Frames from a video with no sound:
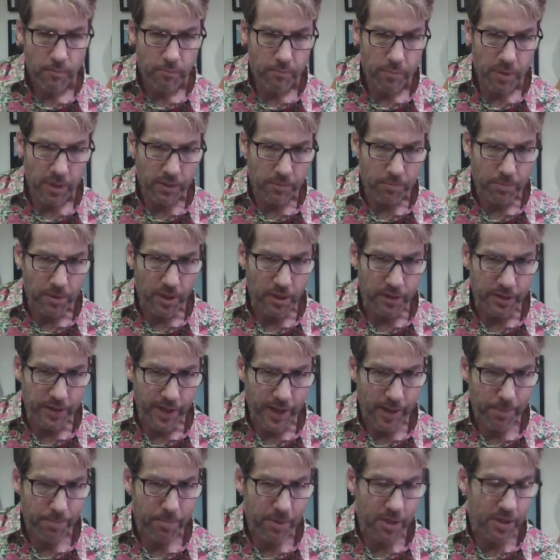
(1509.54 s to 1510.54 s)
Big build
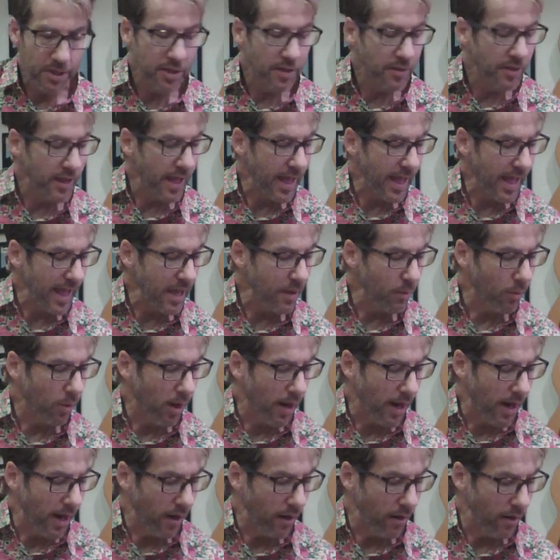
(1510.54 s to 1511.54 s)
up into the
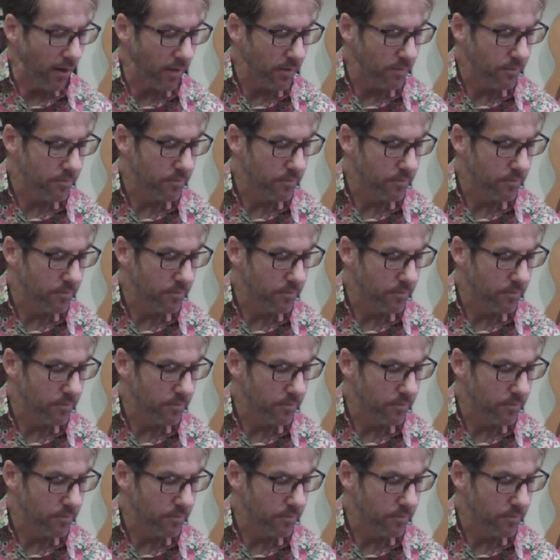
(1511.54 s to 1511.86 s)
Haywire.